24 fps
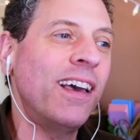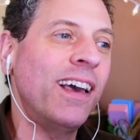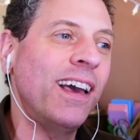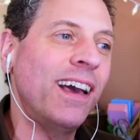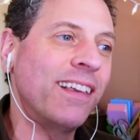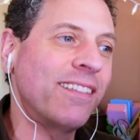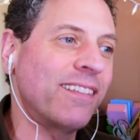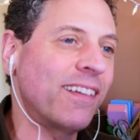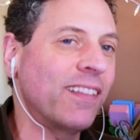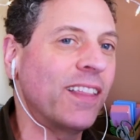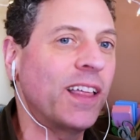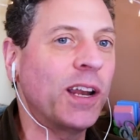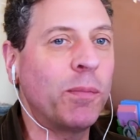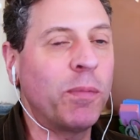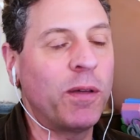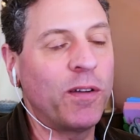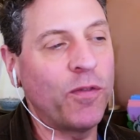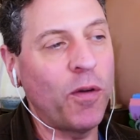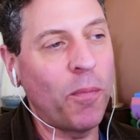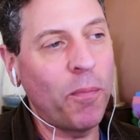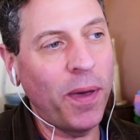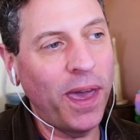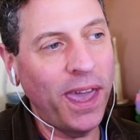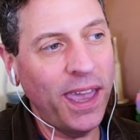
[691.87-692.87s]
It's a little bit of
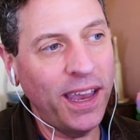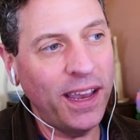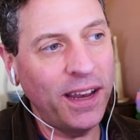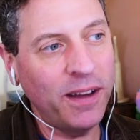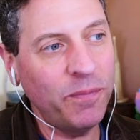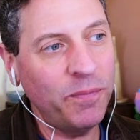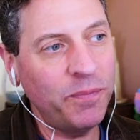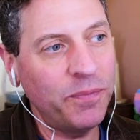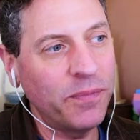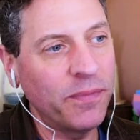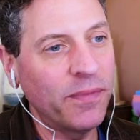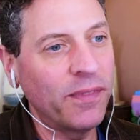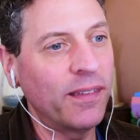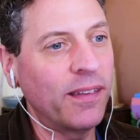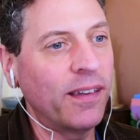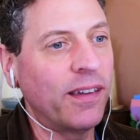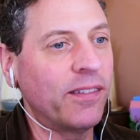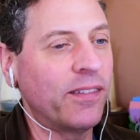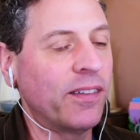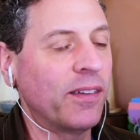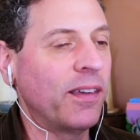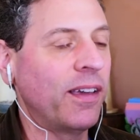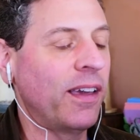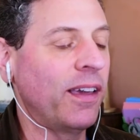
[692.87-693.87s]
a pain
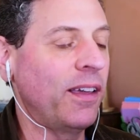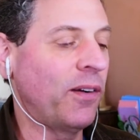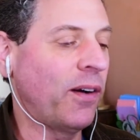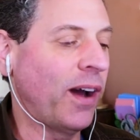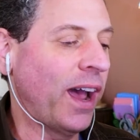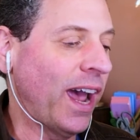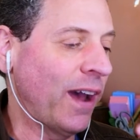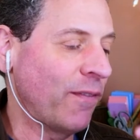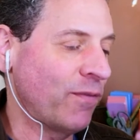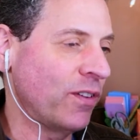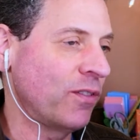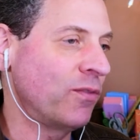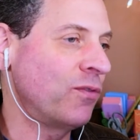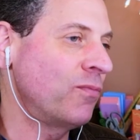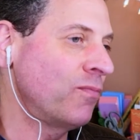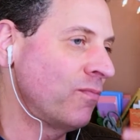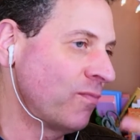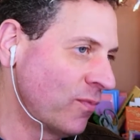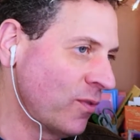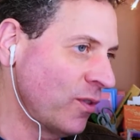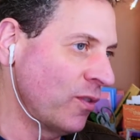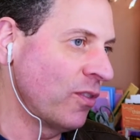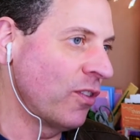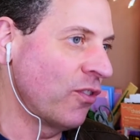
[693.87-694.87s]
because, you know, I have to
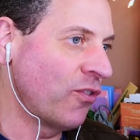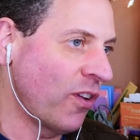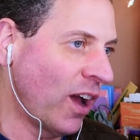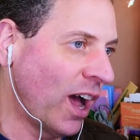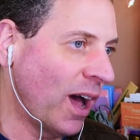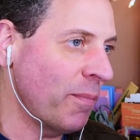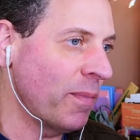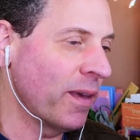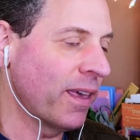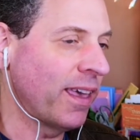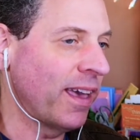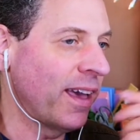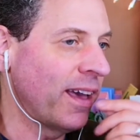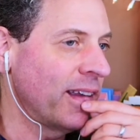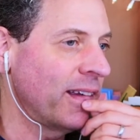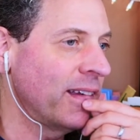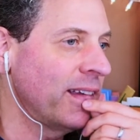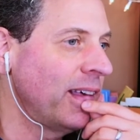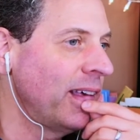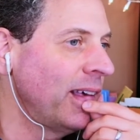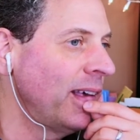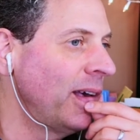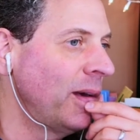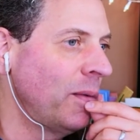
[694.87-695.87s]
do the job again,
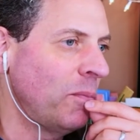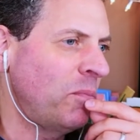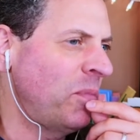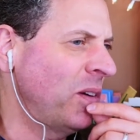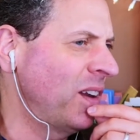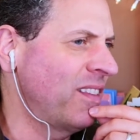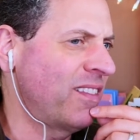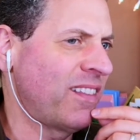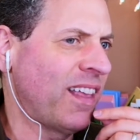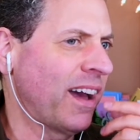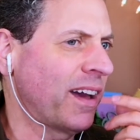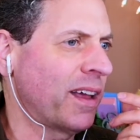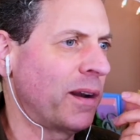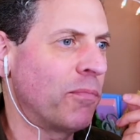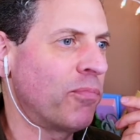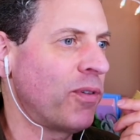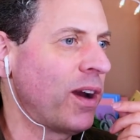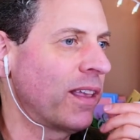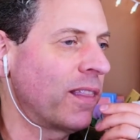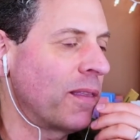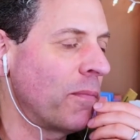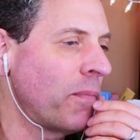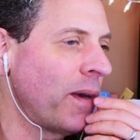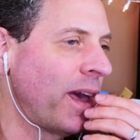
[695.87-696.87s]
but it's not going to
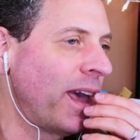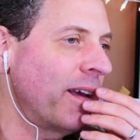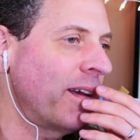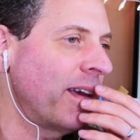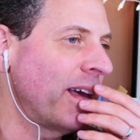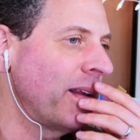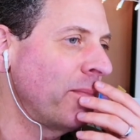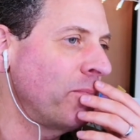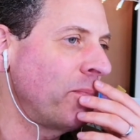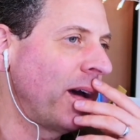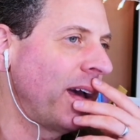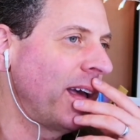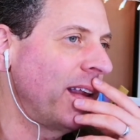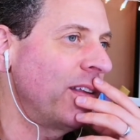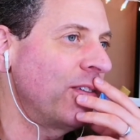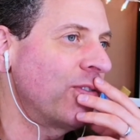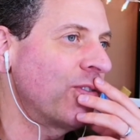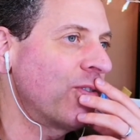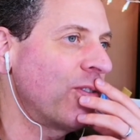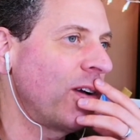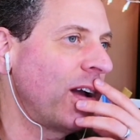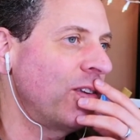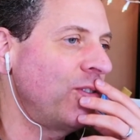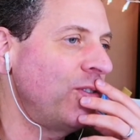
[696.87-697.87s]
break the bank by any
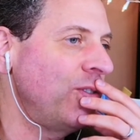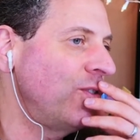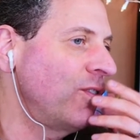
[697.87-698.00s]
stretch.